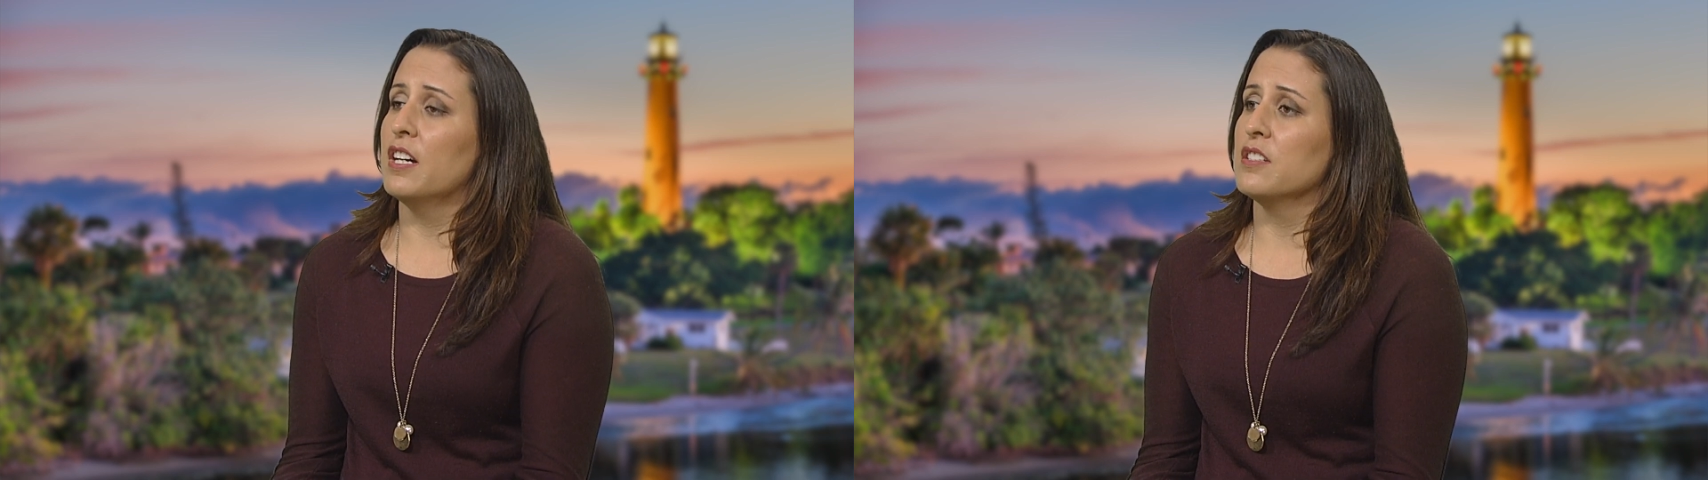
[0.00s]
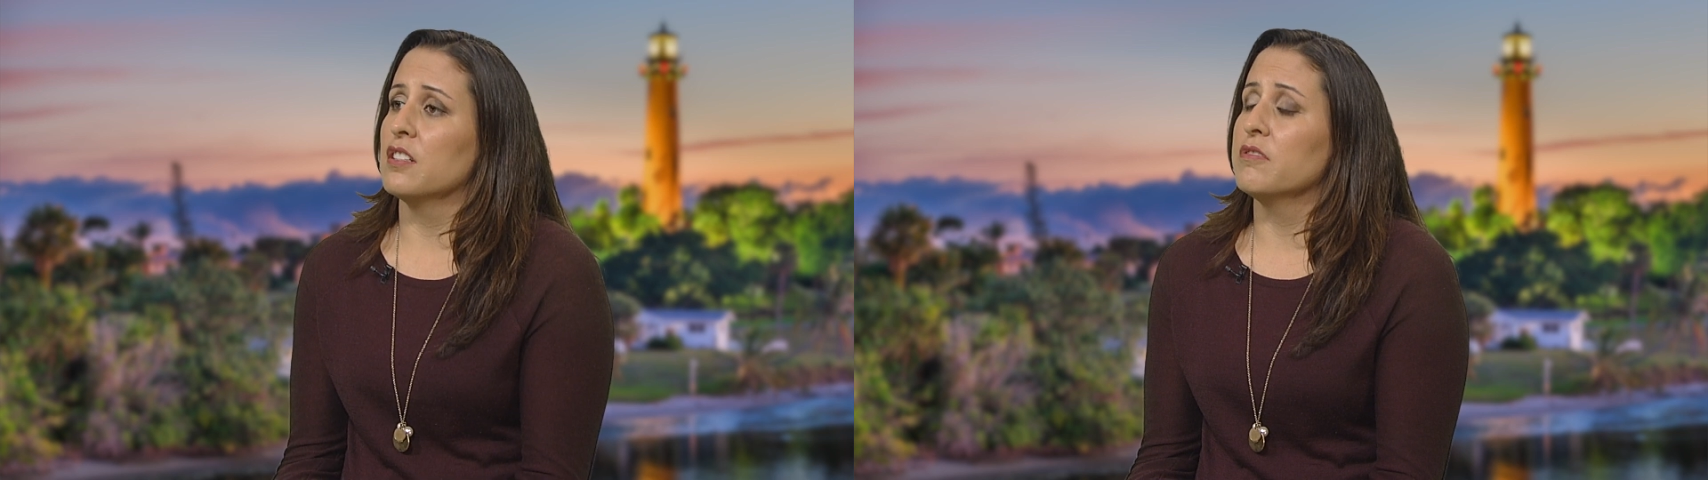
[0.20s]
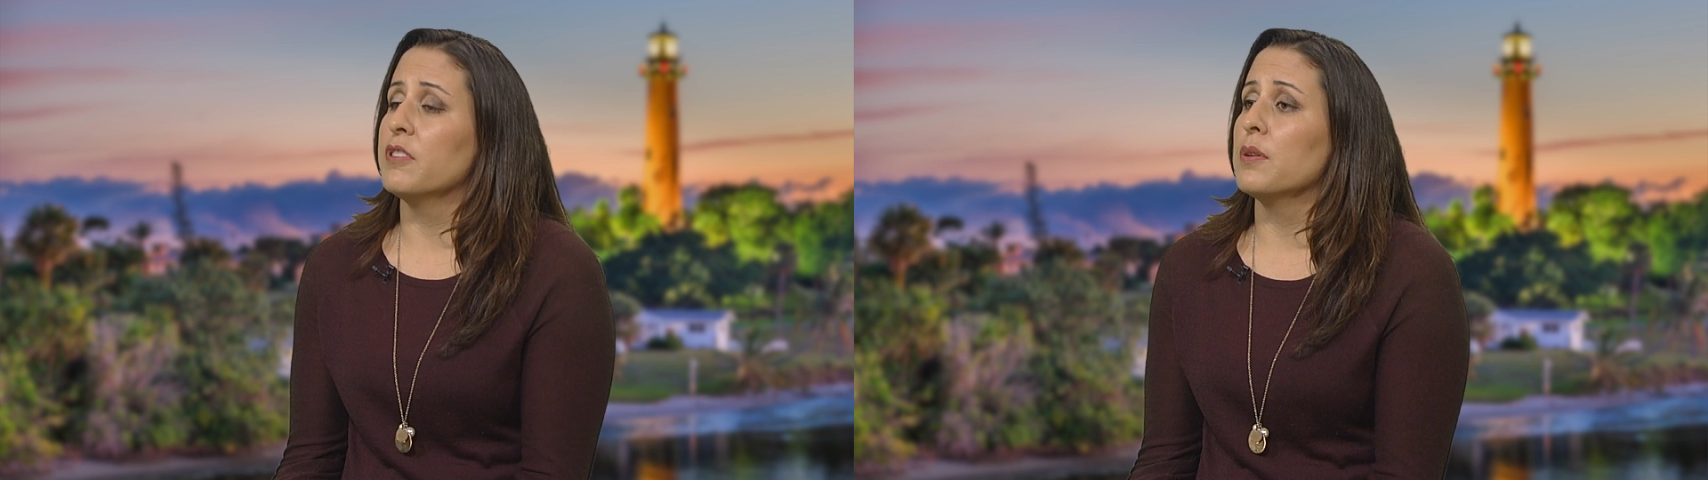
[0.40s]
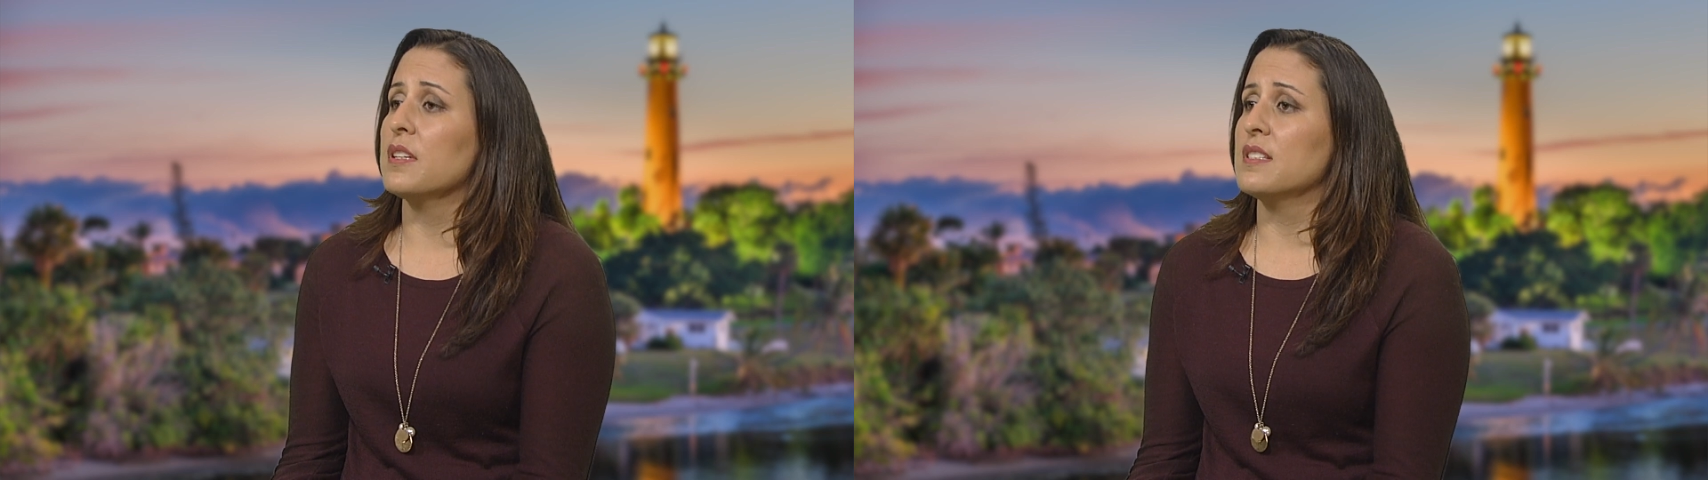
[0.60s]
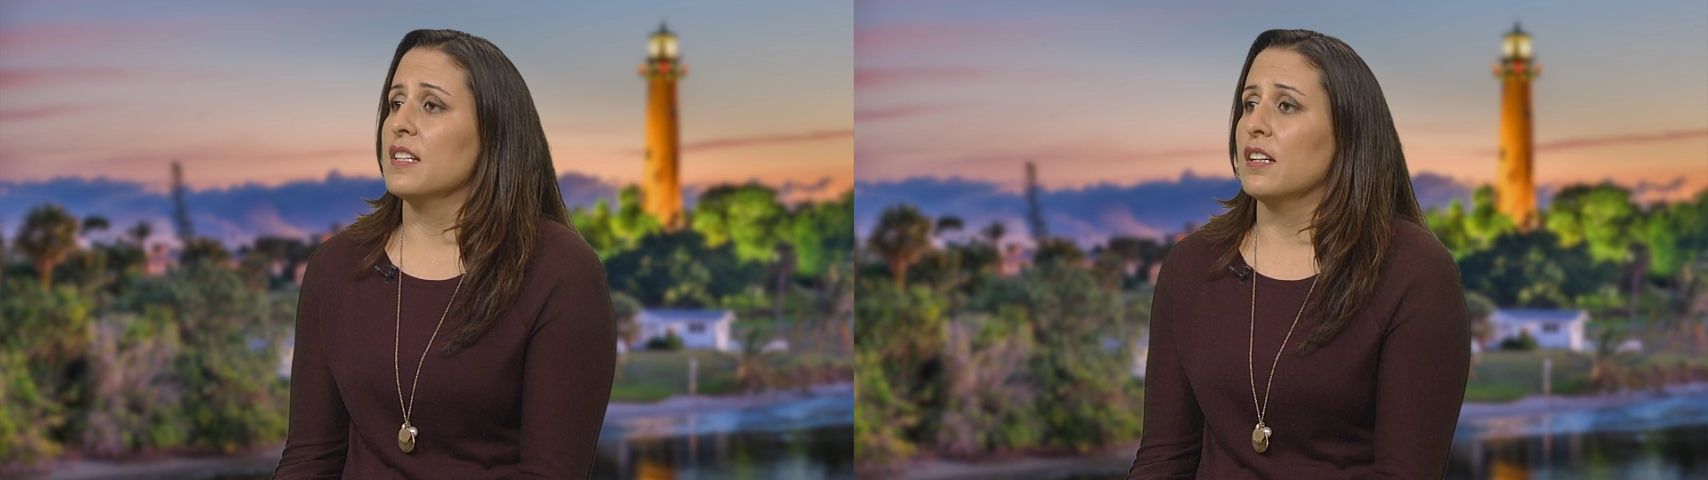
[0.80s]
fund our
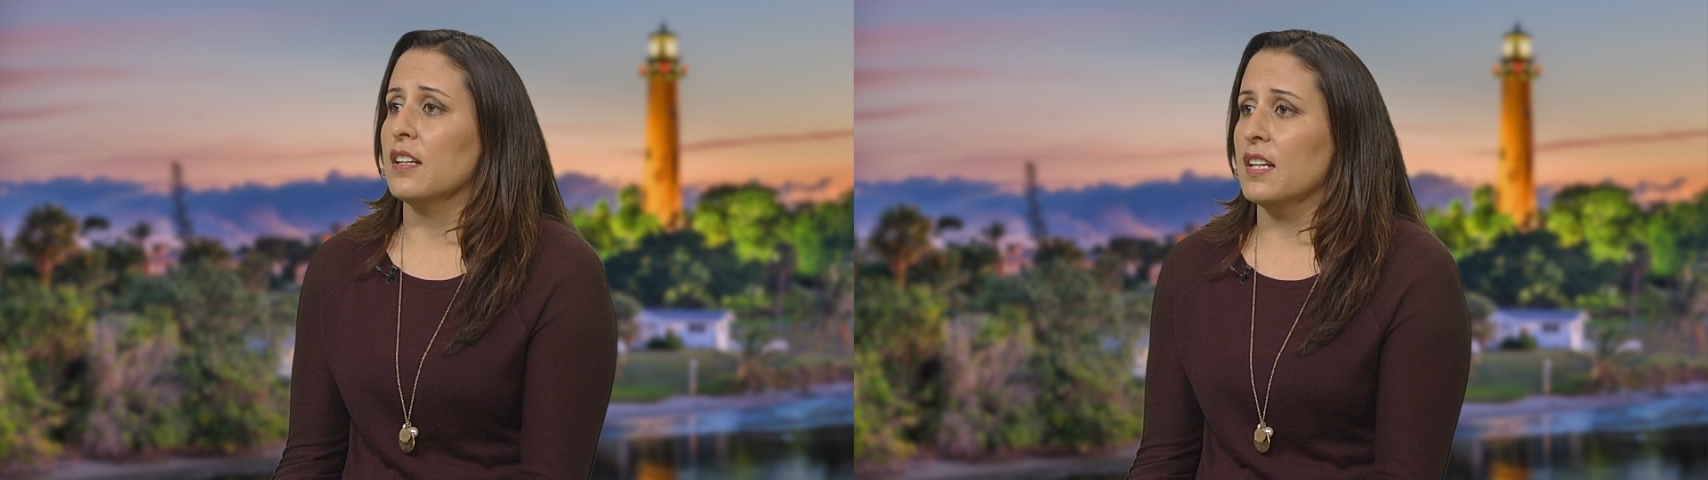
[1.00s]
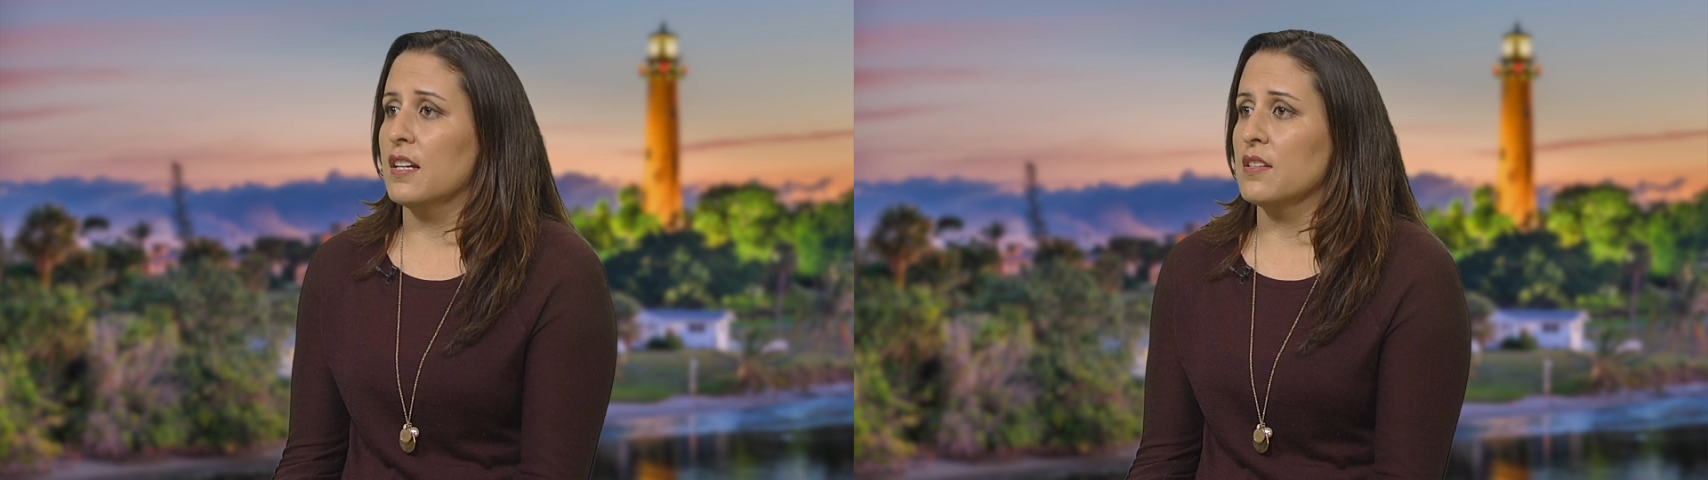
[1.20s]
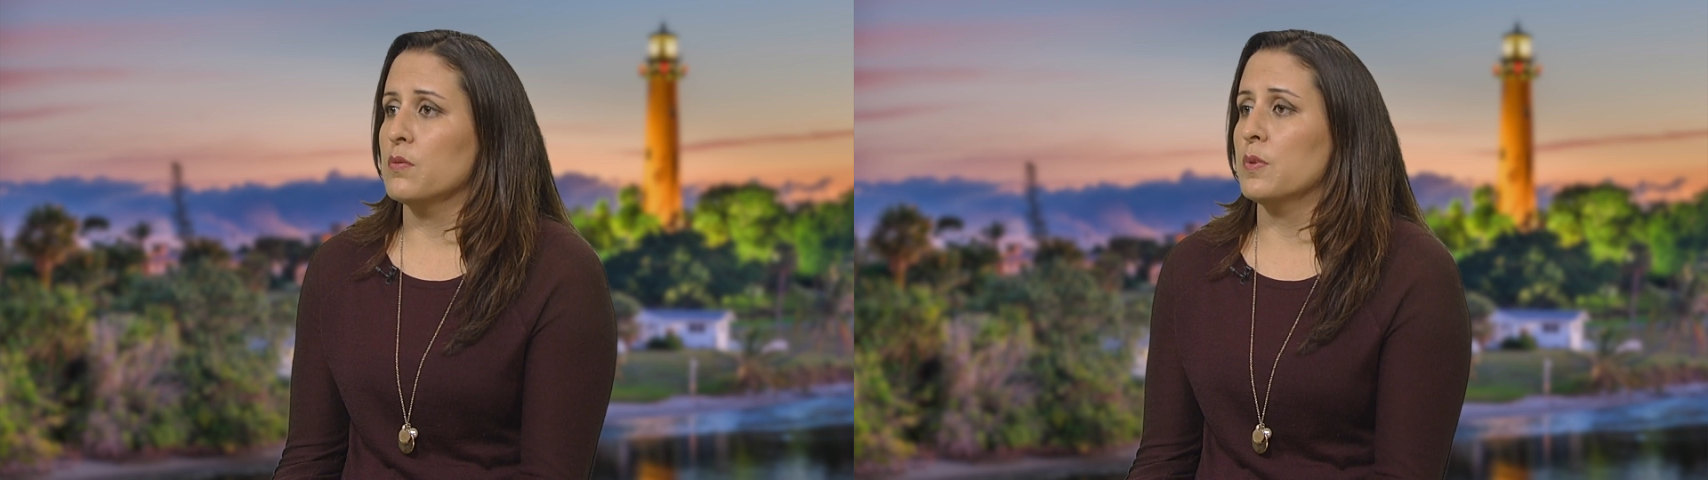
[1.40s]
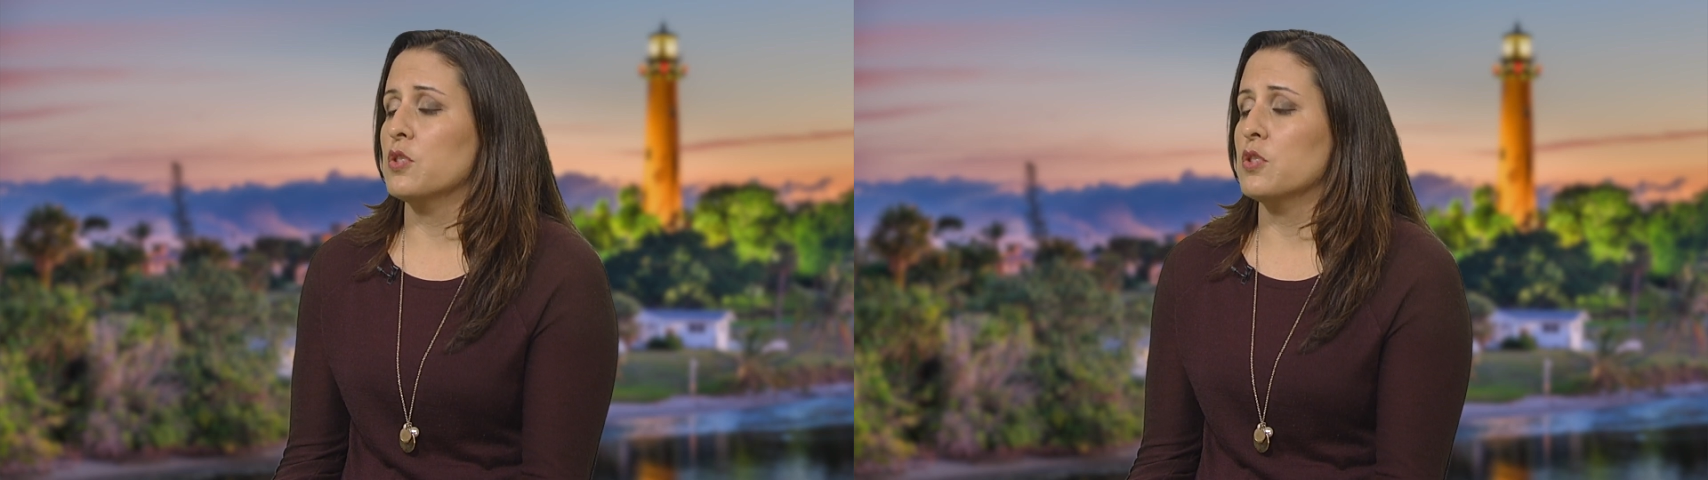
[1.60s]
focus areas,